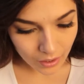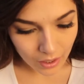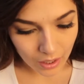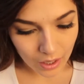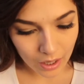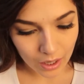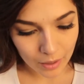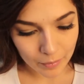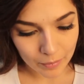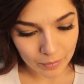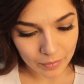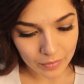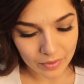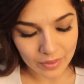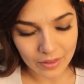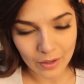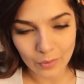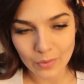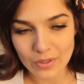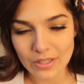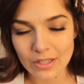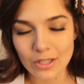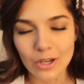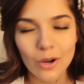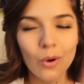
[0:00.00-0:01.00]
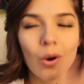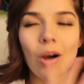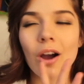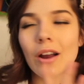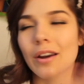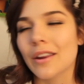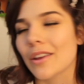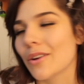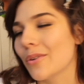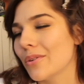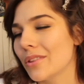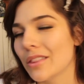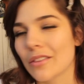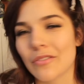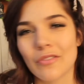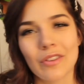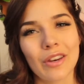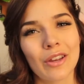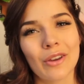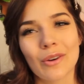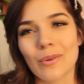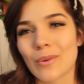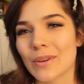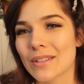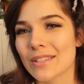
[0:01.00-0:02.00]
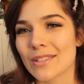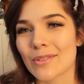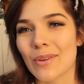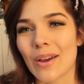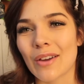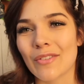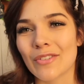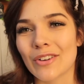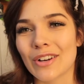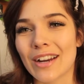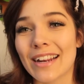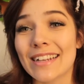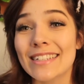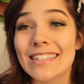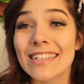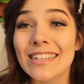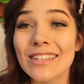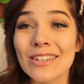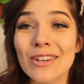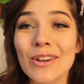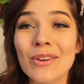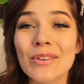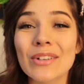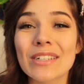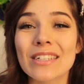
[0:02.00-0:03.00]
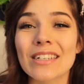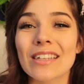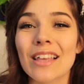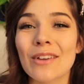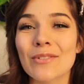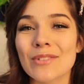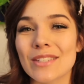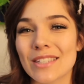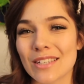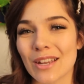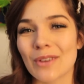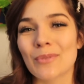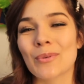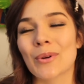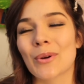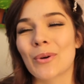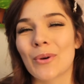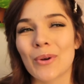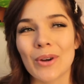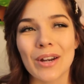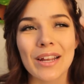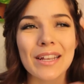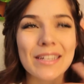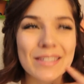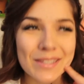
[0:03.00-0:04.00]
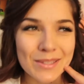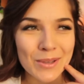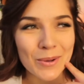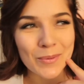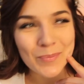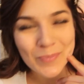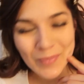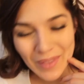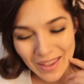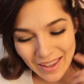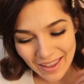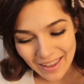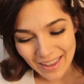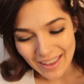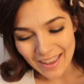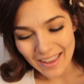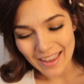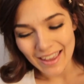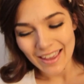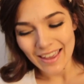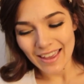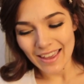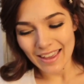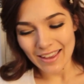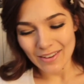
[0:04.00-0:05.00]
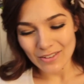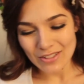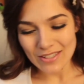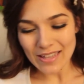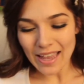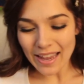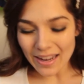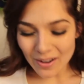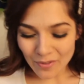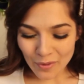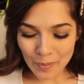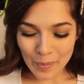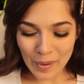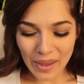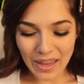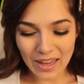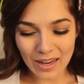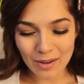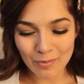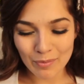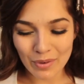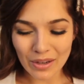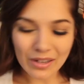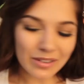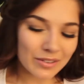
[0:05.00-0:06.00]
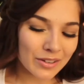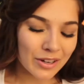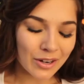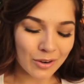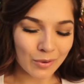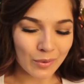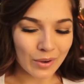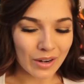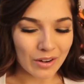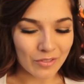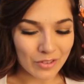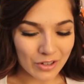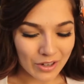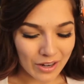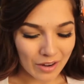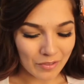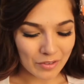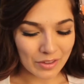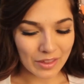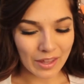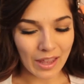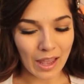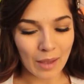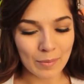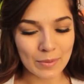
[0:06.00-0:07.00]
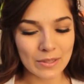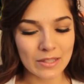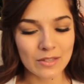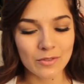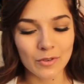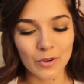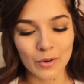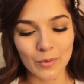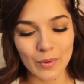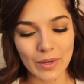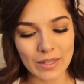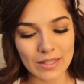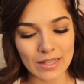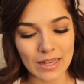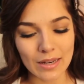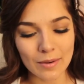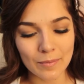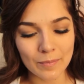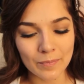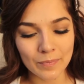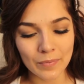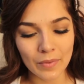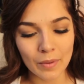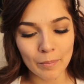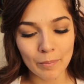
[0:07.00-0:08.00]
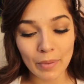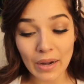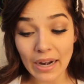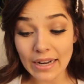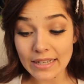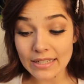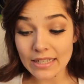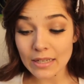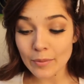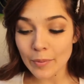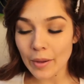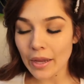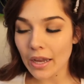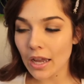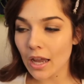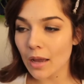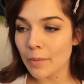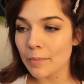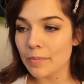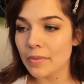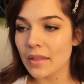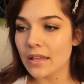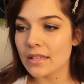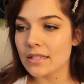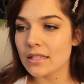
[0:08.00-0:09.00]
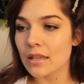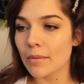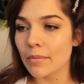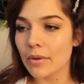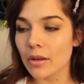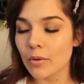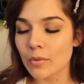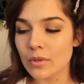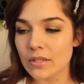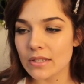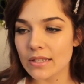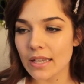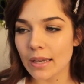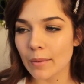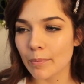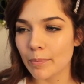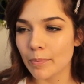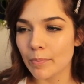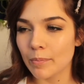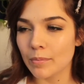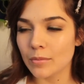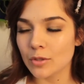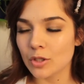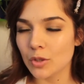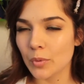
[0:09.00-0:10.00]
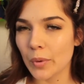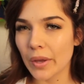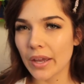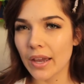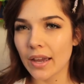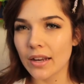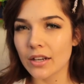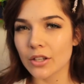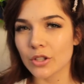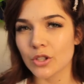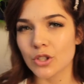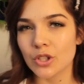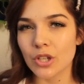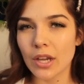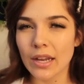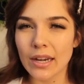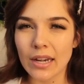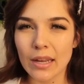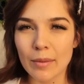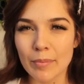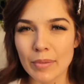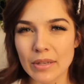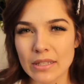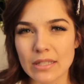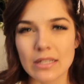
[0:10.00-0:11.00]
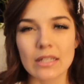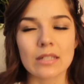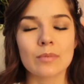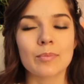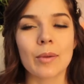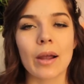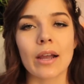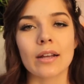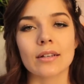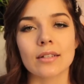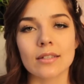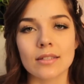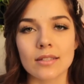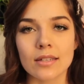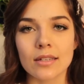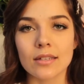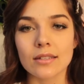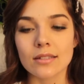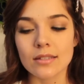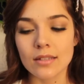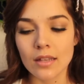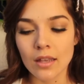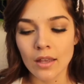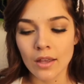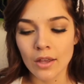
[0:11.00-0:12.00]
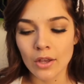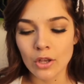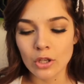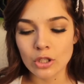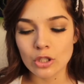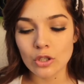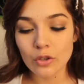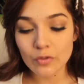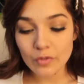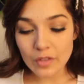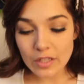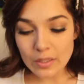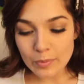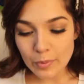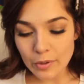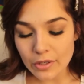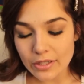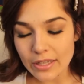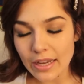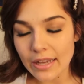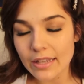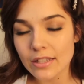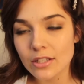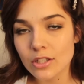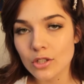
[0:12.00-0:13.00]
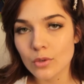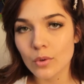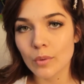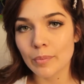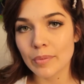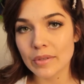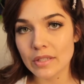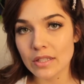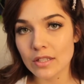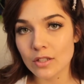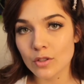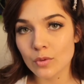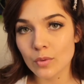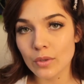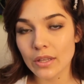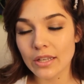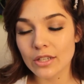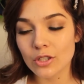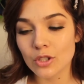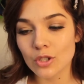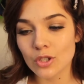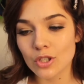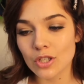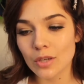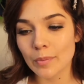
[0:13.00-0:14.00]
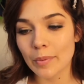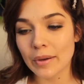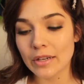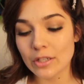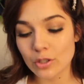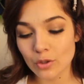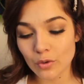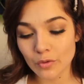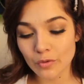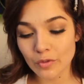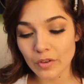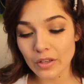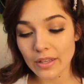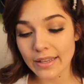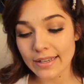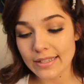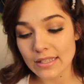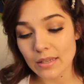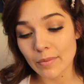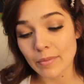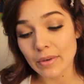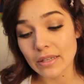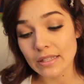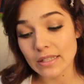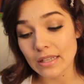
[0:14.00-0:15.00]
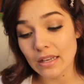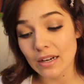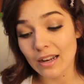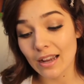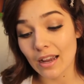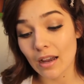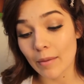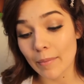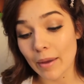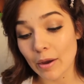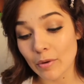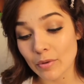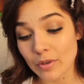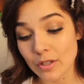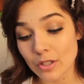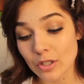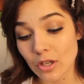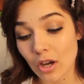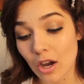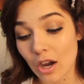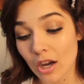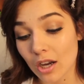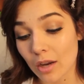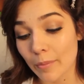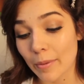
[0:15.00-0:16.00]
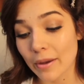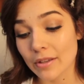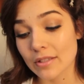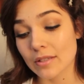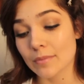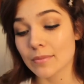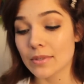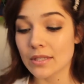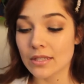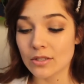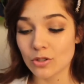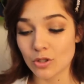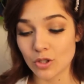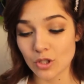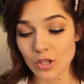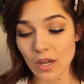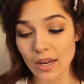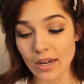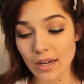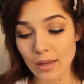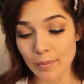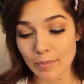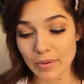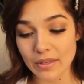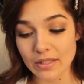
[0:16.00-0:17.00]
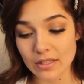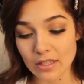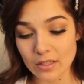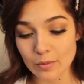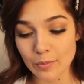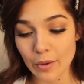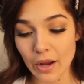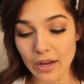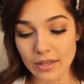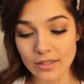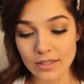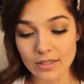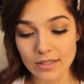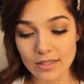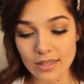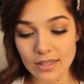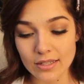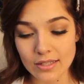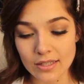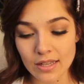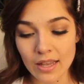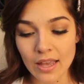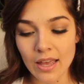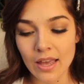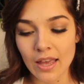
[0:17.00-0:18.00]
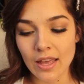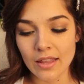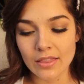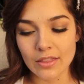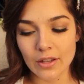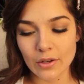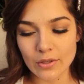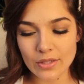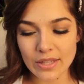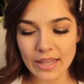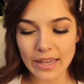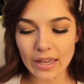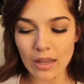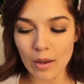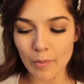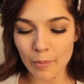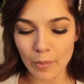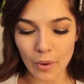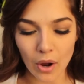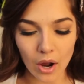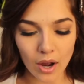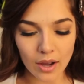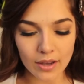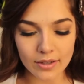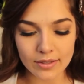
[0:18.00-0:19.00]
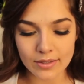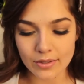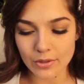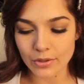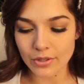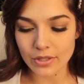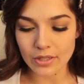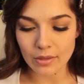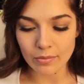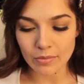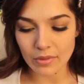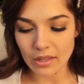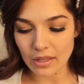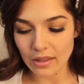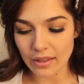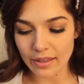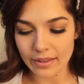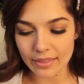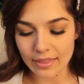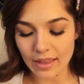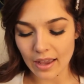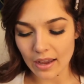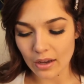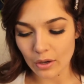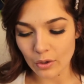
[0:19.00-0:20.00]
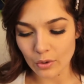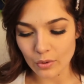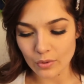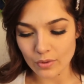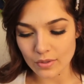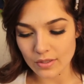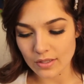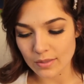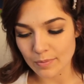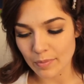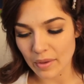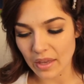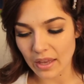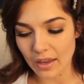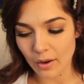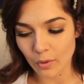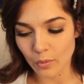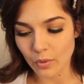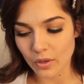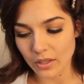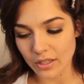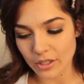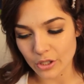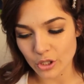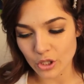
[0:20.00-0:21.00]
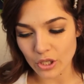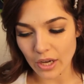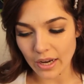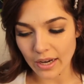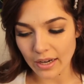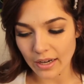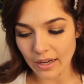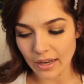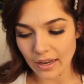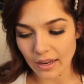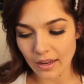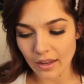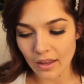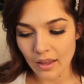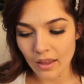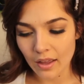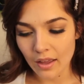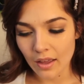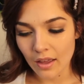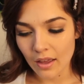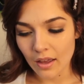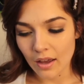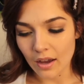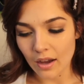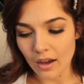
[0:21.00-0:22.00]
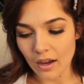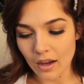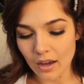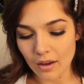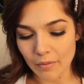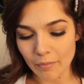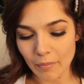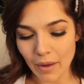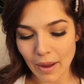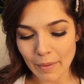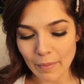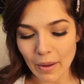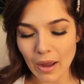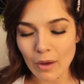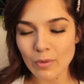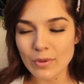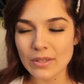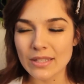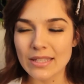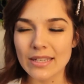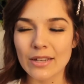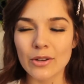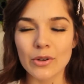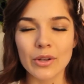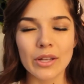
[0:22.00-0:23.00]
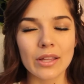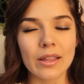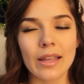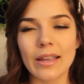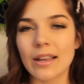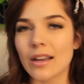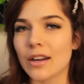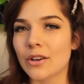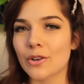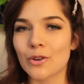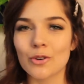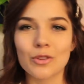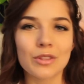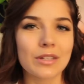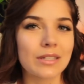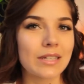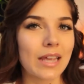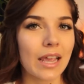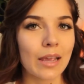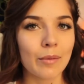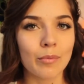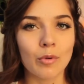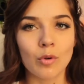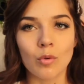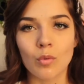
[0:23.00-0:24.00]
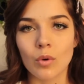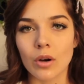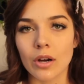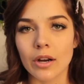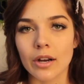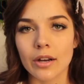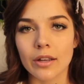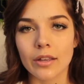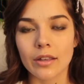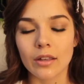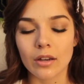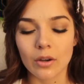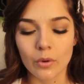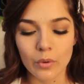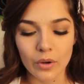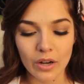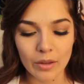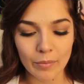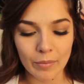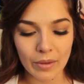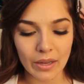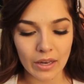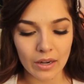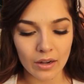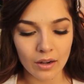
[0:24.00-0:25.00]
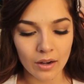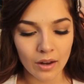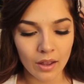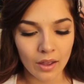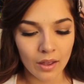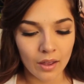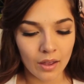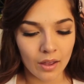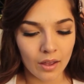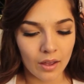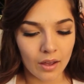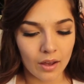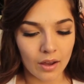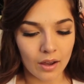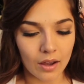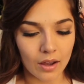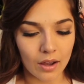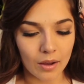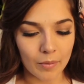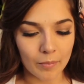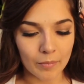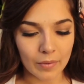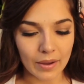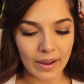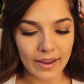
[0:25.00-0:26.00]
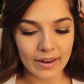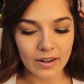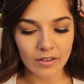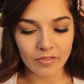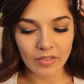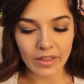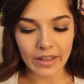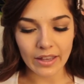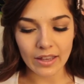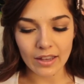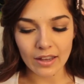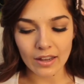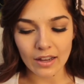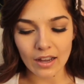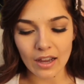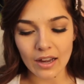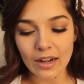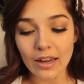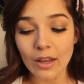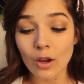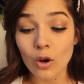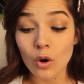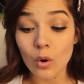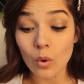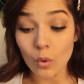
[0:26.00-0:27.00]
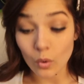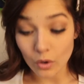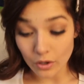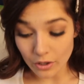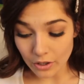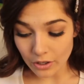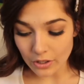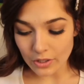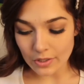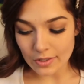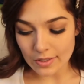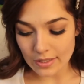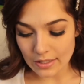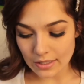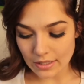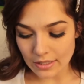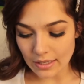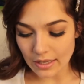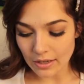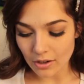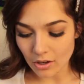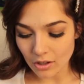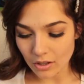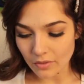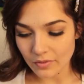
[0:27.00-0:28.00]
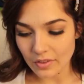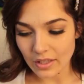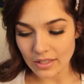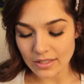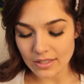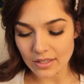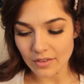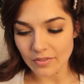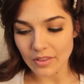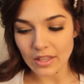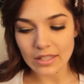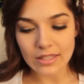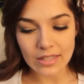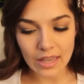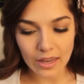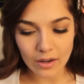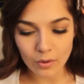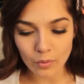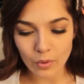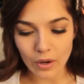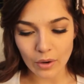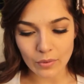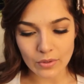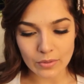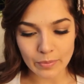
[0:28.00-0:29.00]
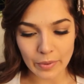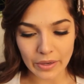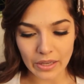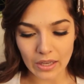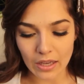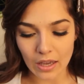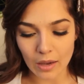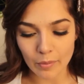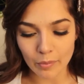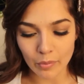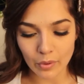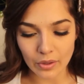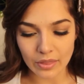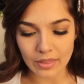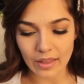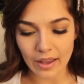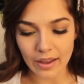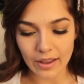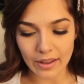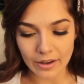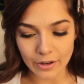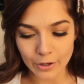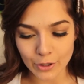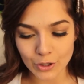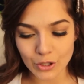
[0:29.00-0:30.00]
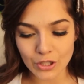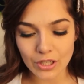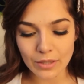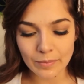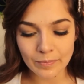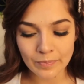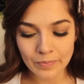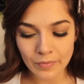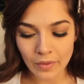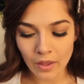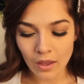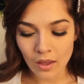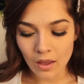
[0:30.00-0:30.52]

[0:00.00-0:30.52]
Um, there was no audio in the video whatsoever, and I didn't know until I was done recording, so it's kind of a pain, but you know, whatever. Everything happens for a reason. But I did pick up that somebody was like doing kind of shady business practices. So if this pertains to a business relationship, I do feel like somebody's going to come out and talk about some shady business practices. There's like a boss or something like that who's being really shady. Um, I, I was hearing like under the table work, you know what I mean? um, kind of like cutting corners and all of that stuff. That's kind of what I was picking up with that energy.